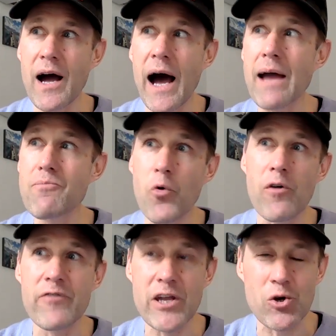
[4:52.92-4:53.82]
I'm
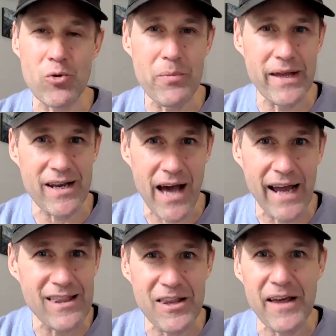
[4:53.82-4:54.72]
more of the Caribbean
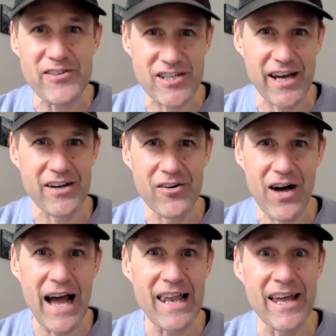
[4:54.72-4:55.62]
island lifestyle.
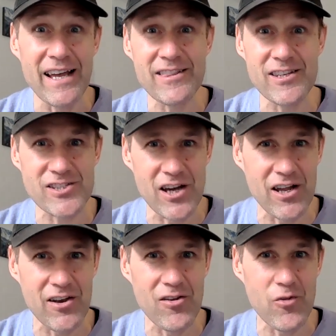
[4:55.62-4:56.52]
I like the
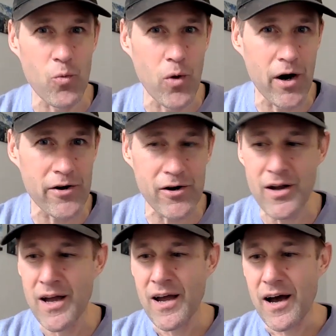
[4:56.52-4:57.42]
sun, the water.